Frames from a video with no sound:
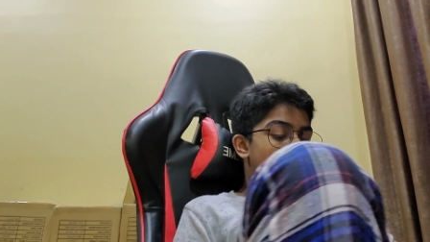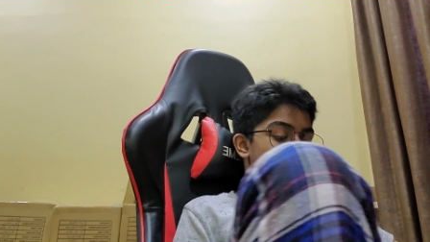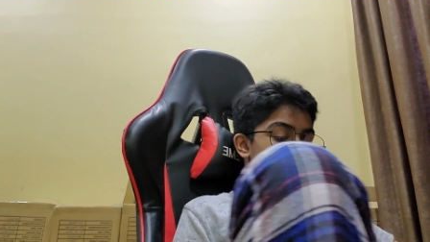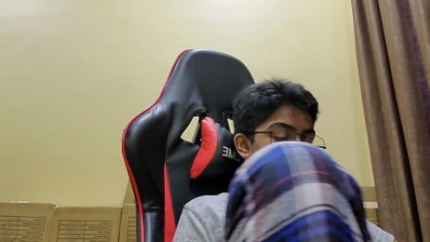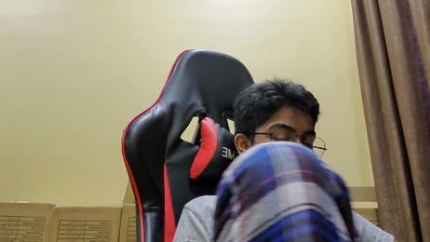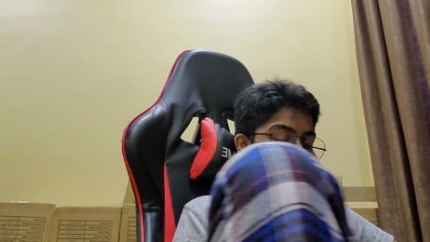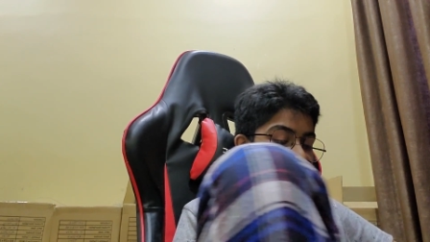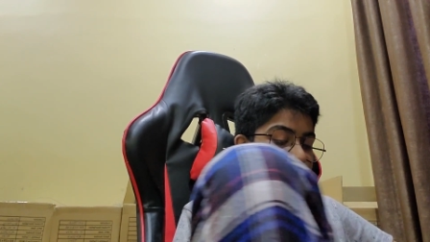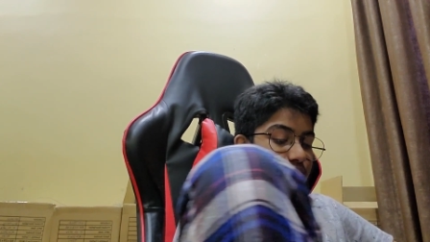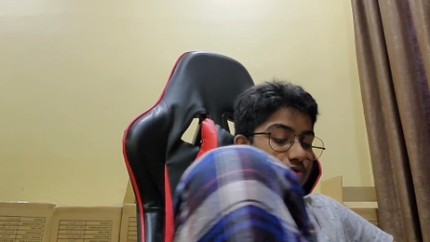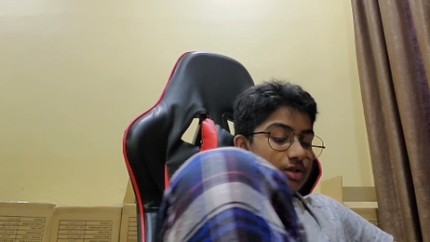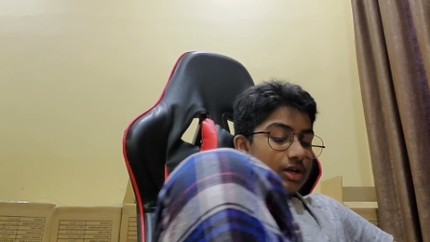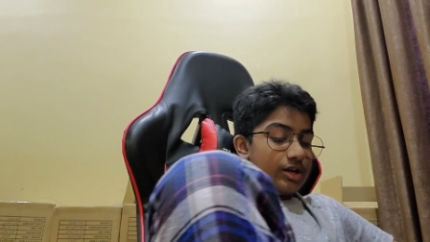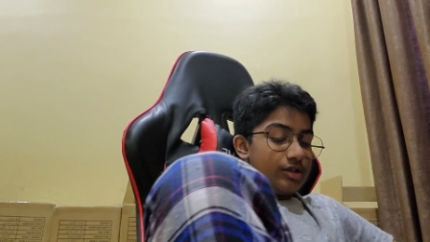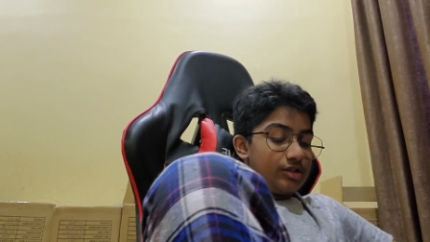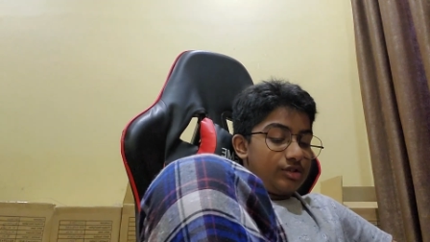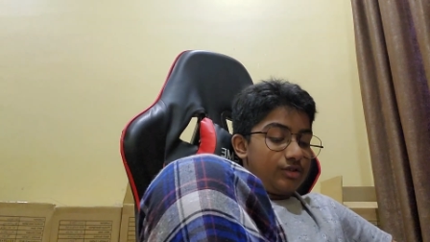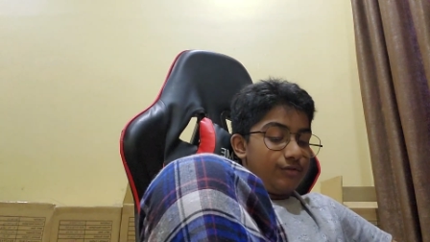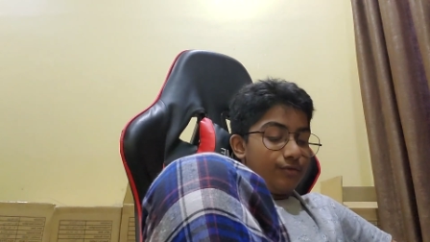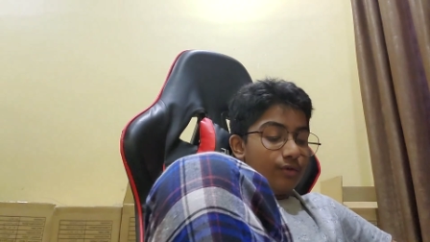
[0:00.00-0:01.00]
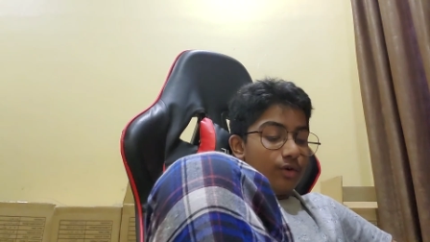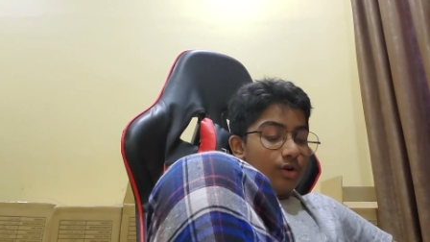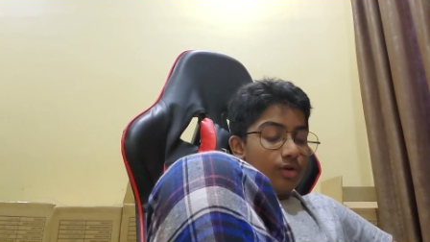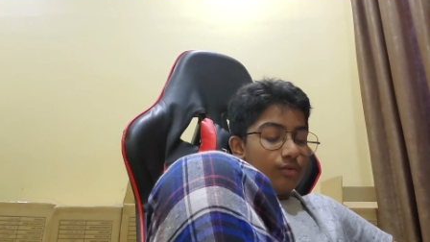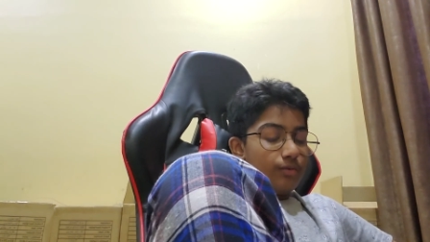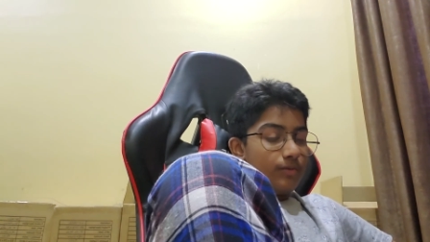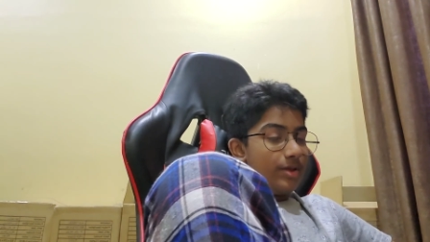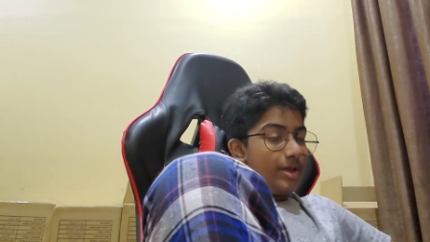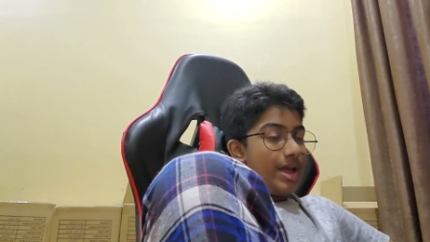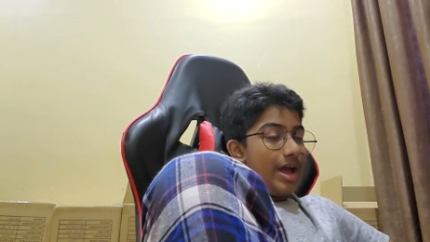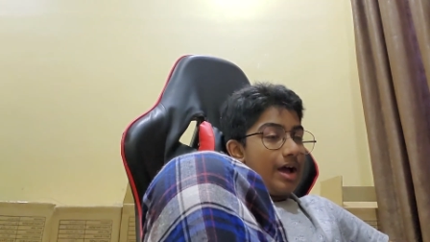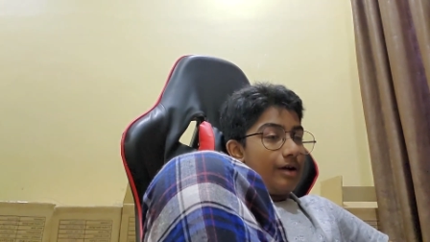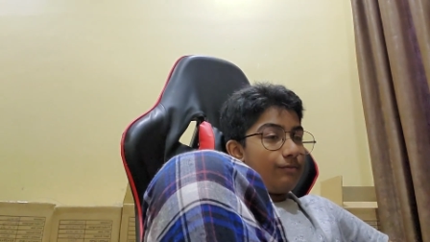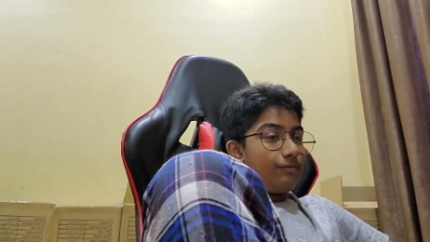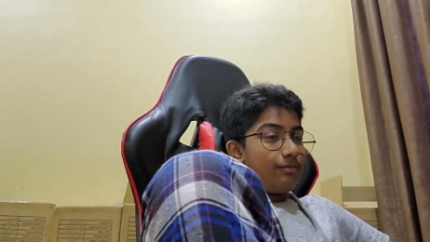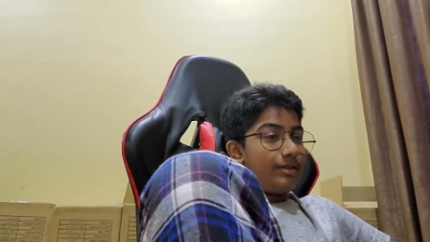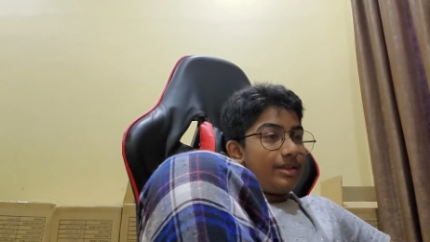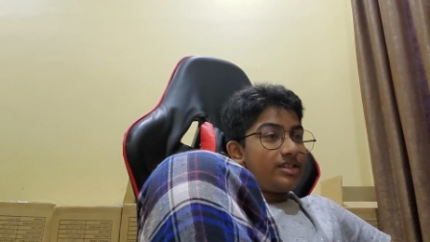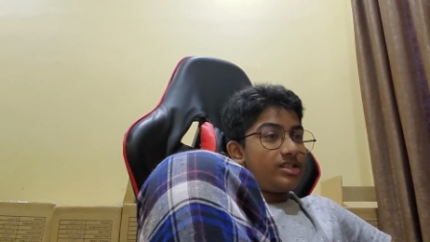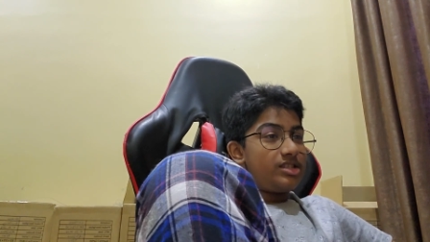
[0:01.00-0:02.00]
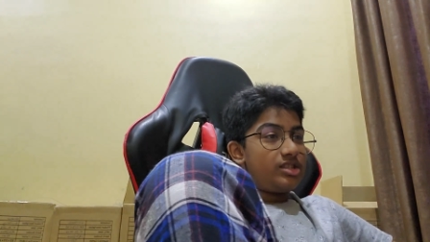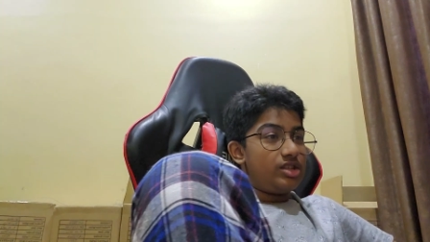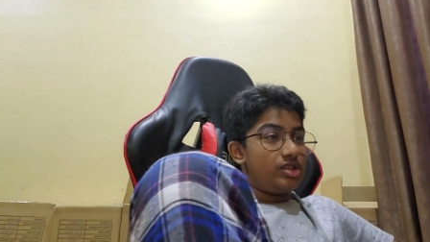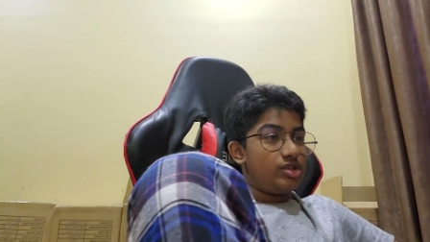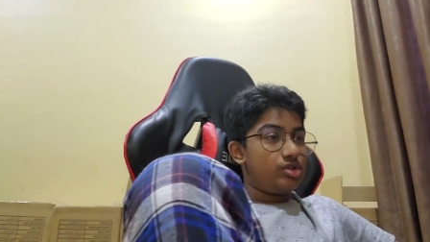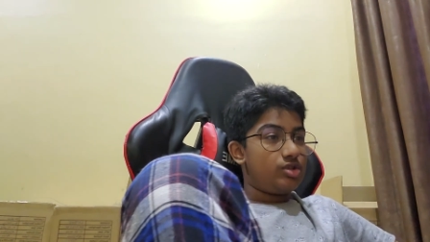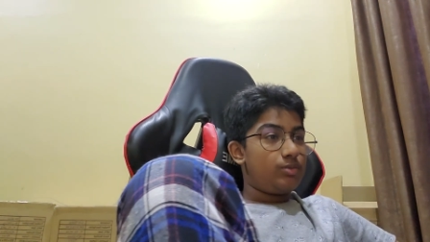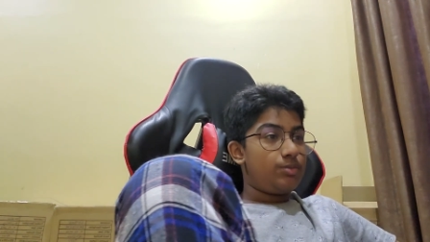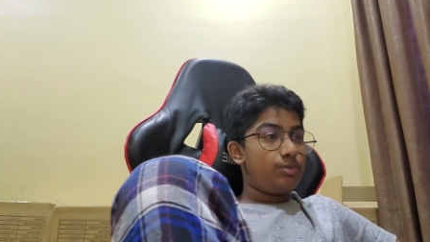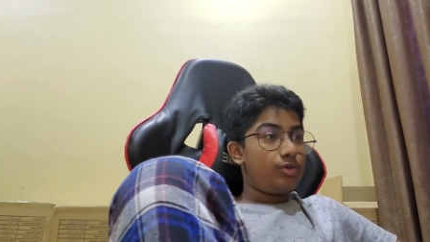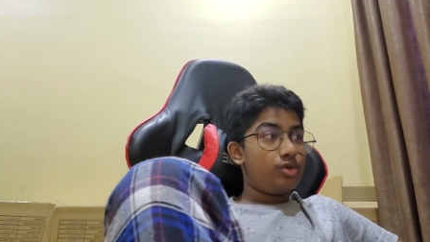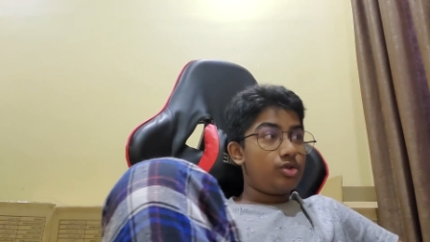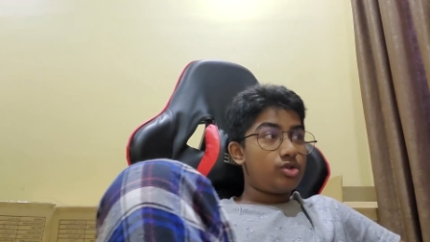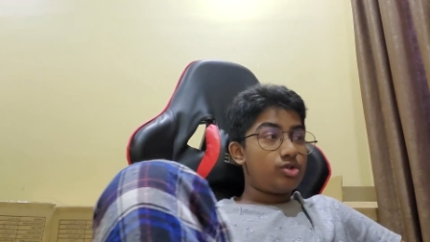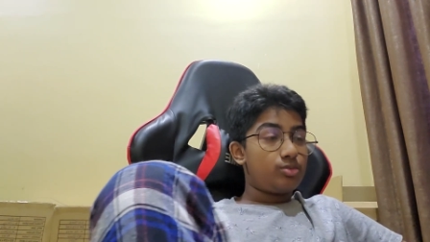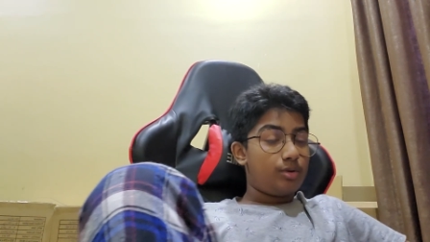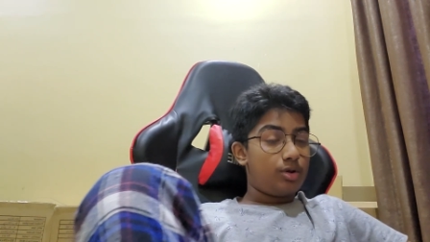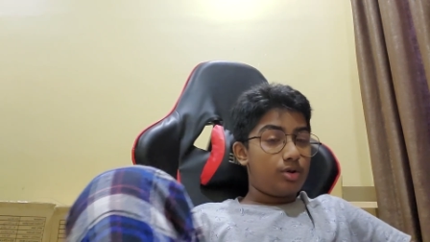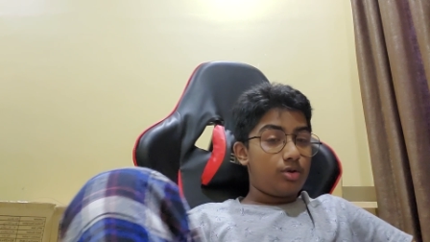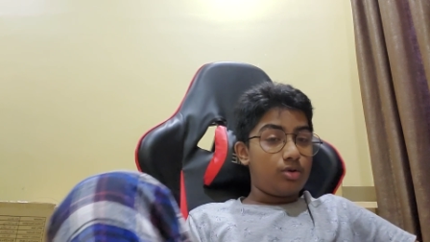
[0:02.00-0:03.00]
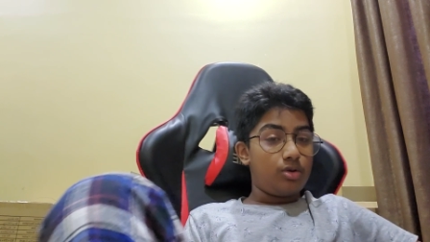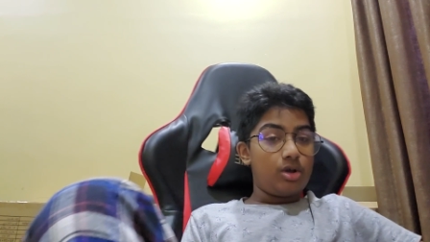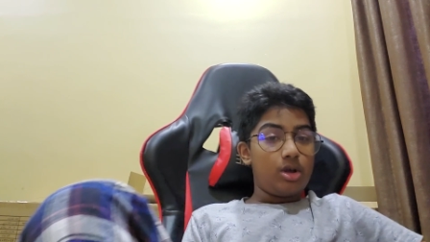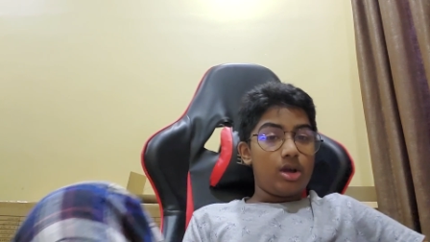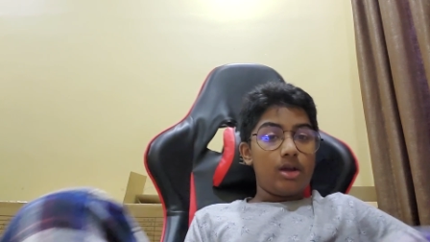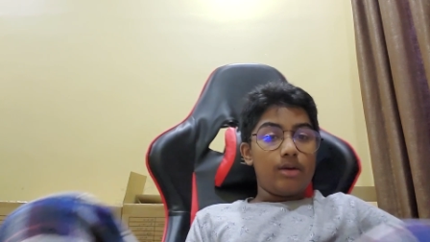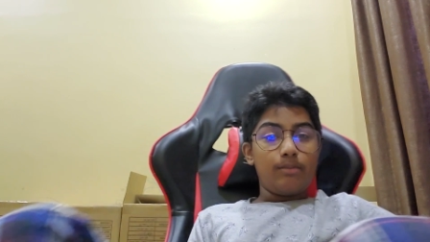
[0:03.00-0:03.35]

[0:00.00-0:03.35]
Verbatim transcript: for the 2004 we have PlayStation Portable.